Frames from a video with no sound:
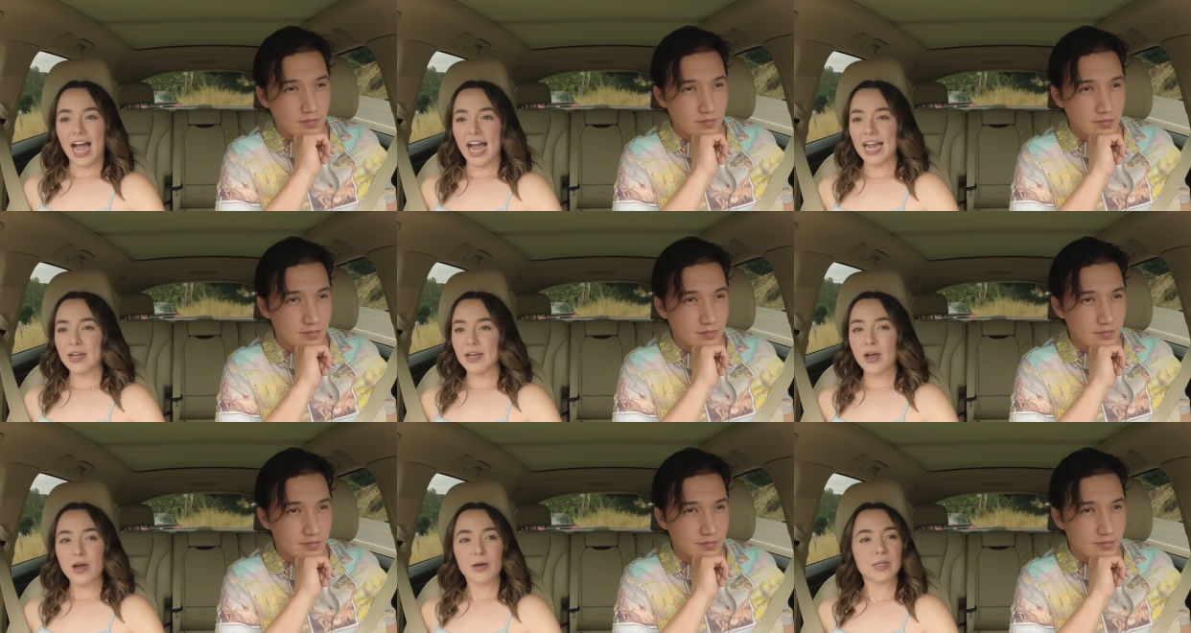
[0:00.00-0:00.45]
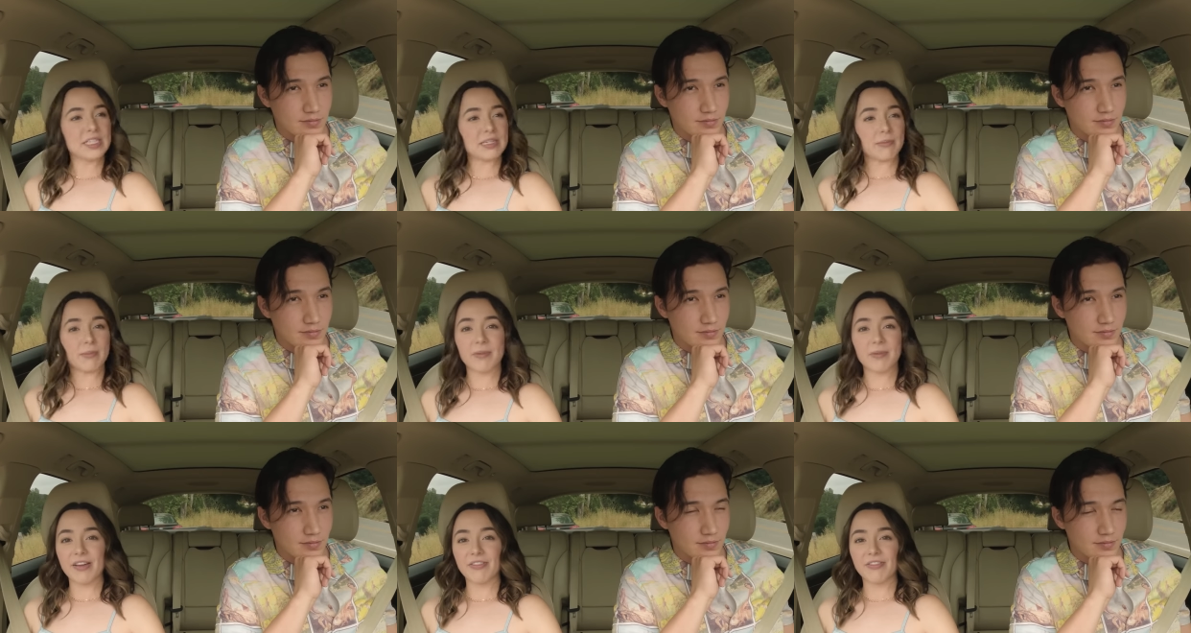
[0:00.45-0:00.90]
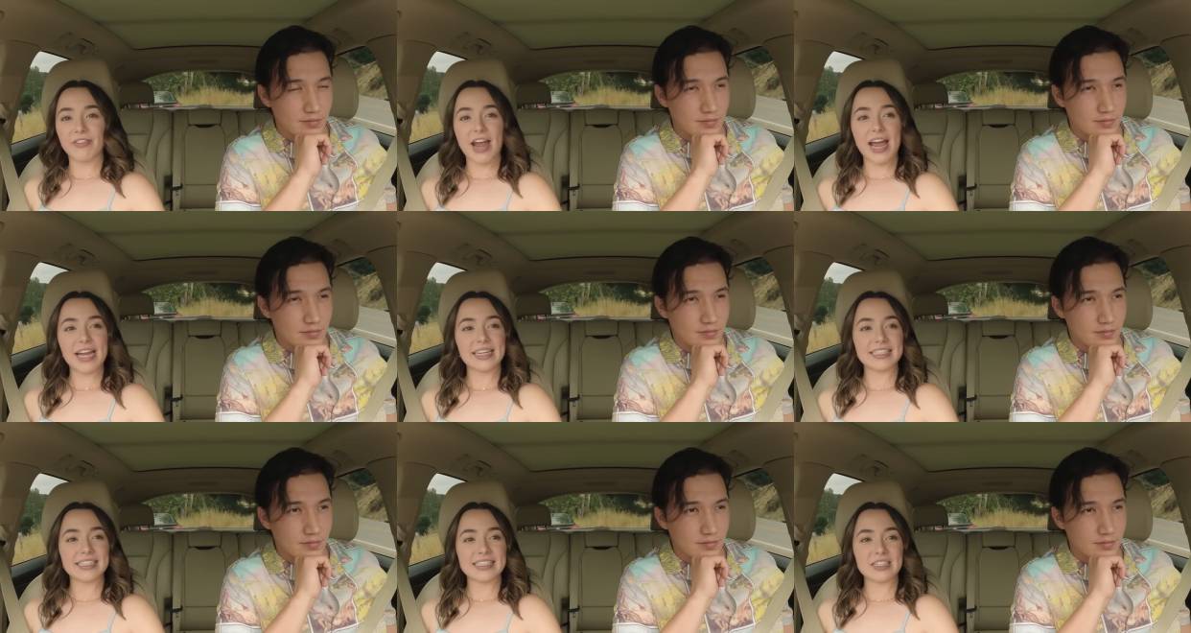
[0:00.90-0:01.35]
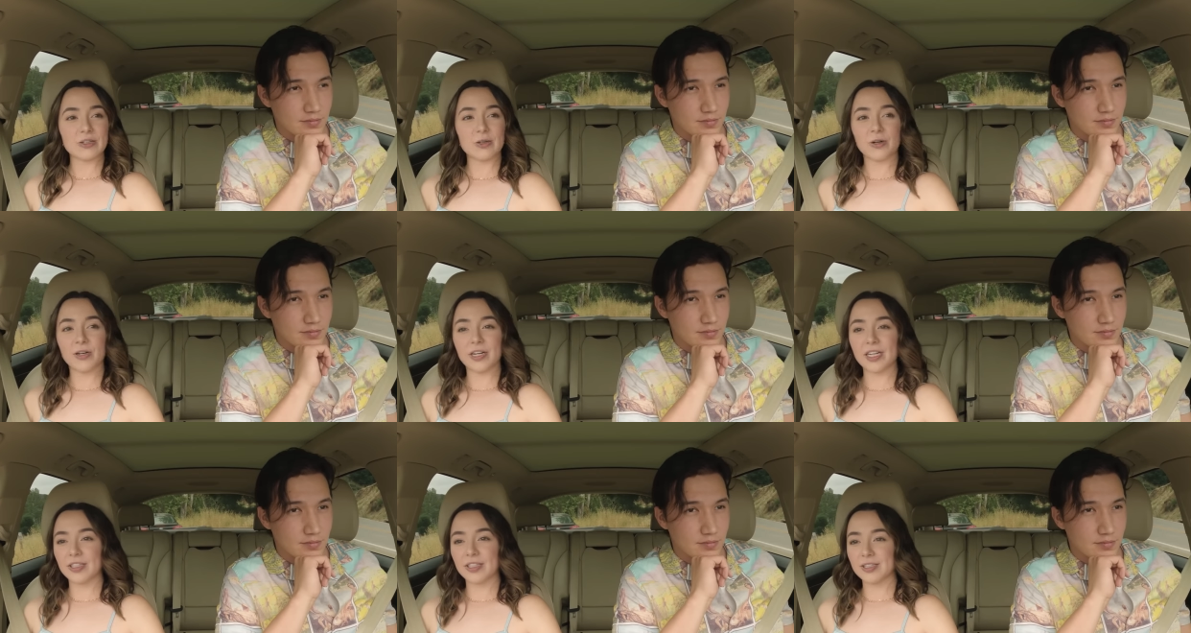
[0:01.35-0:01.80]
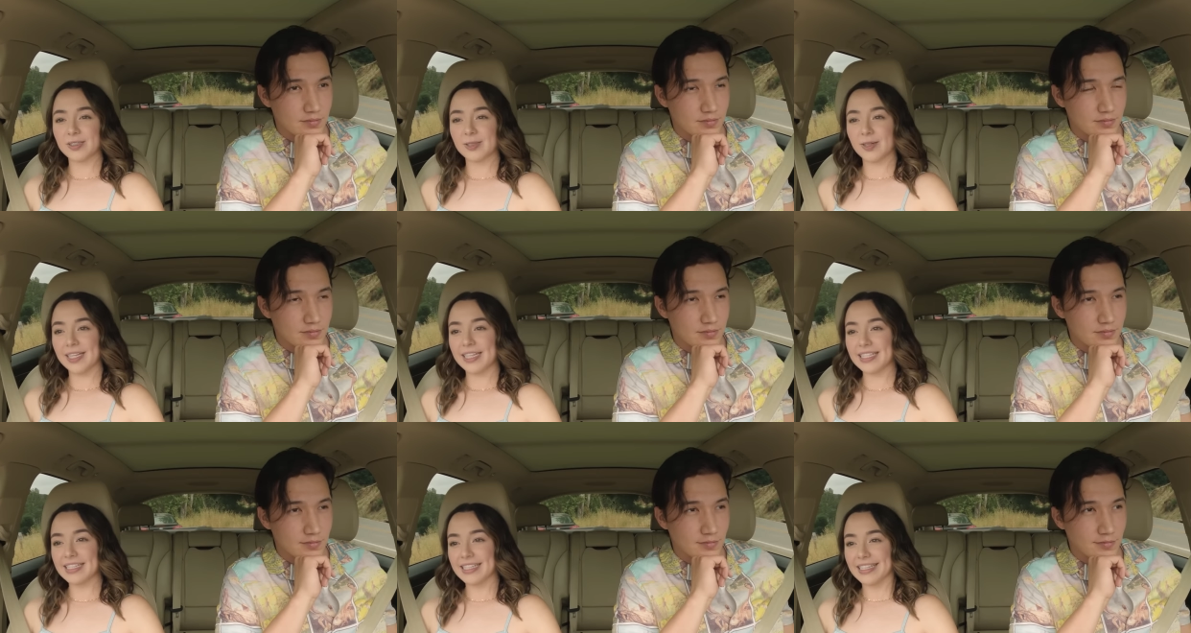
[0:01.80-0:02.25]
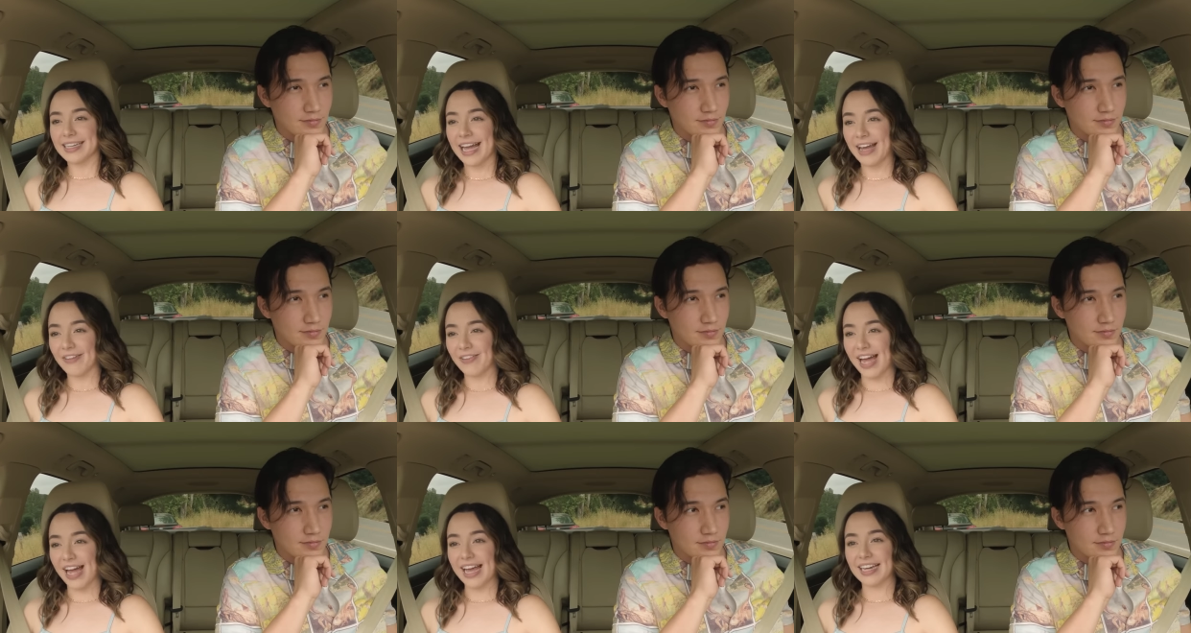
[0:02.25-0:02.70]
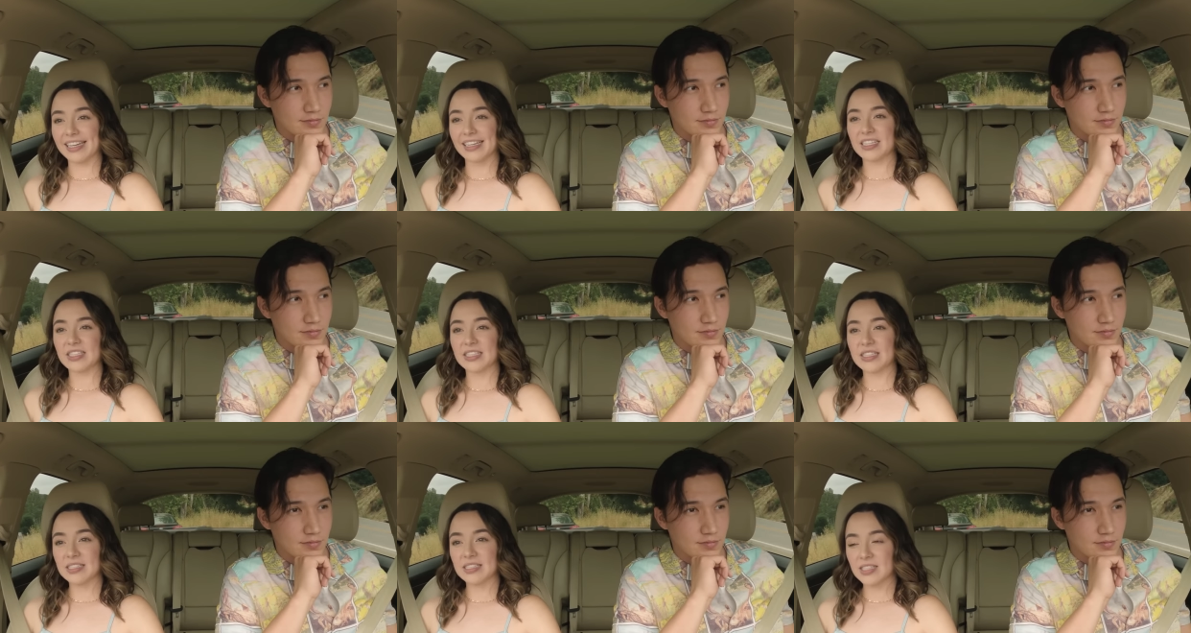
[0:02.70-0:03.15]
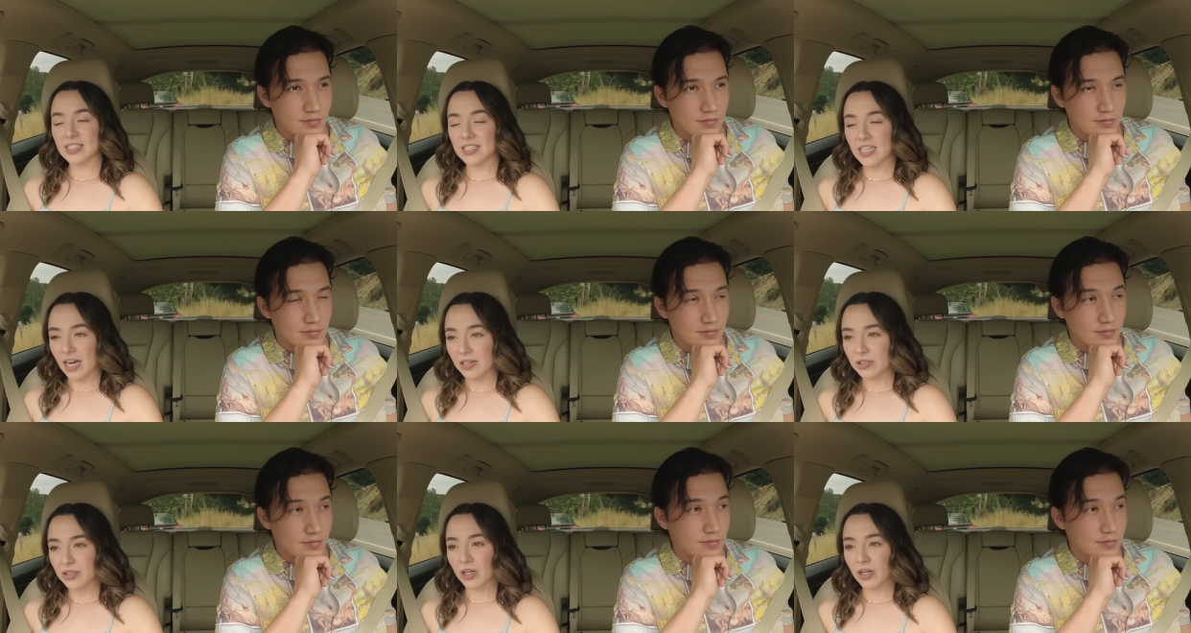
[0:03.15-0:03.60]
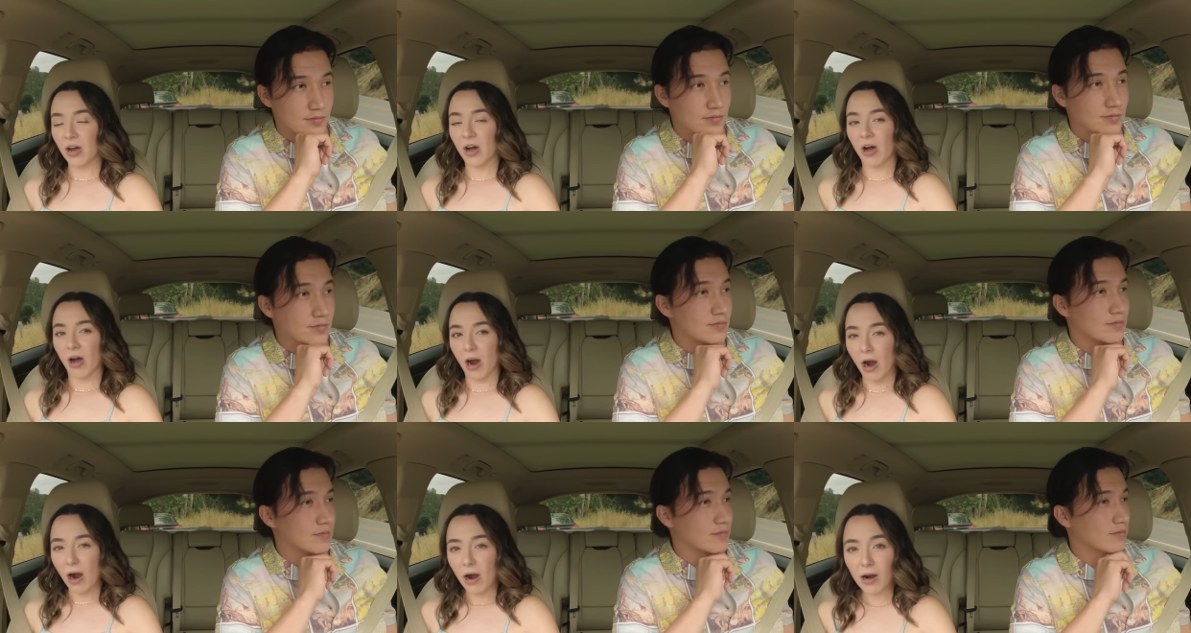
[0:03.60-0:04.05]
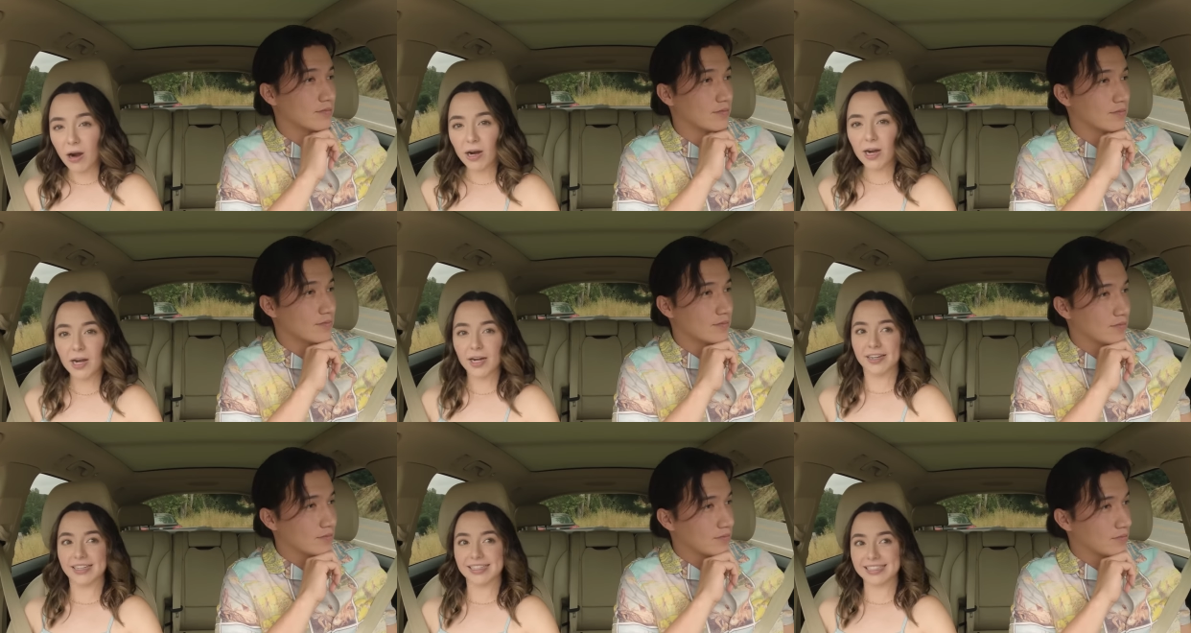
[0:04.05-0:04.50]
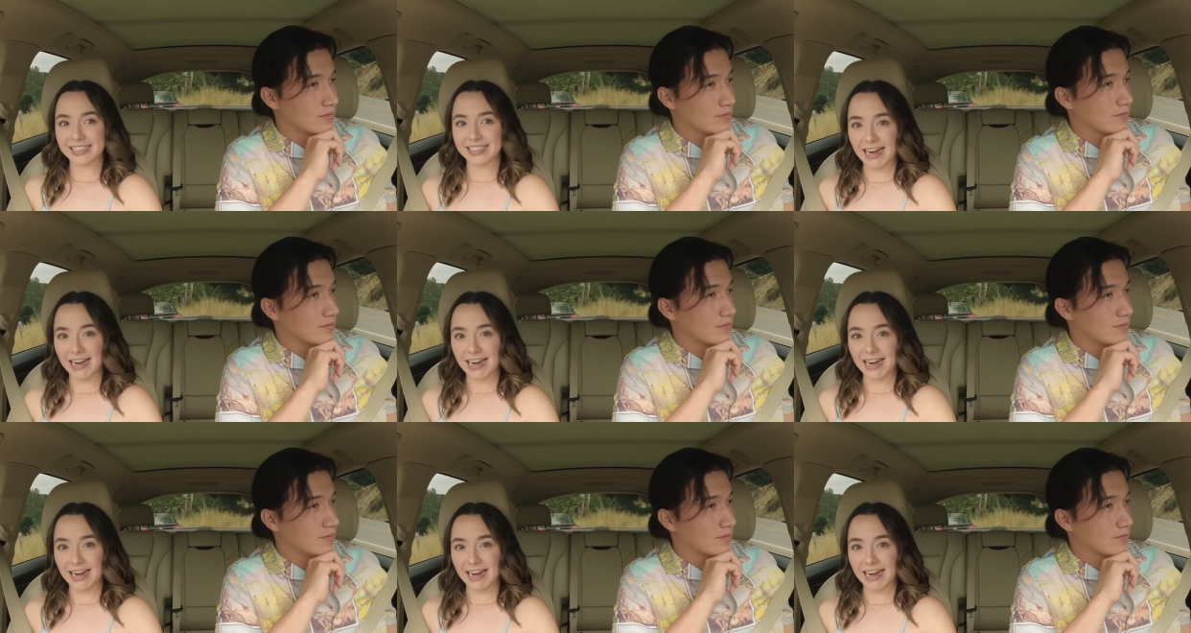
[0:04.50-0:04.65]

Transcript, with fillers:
Speaker 1: I know some of my friends who are in their twenties and have had such a hard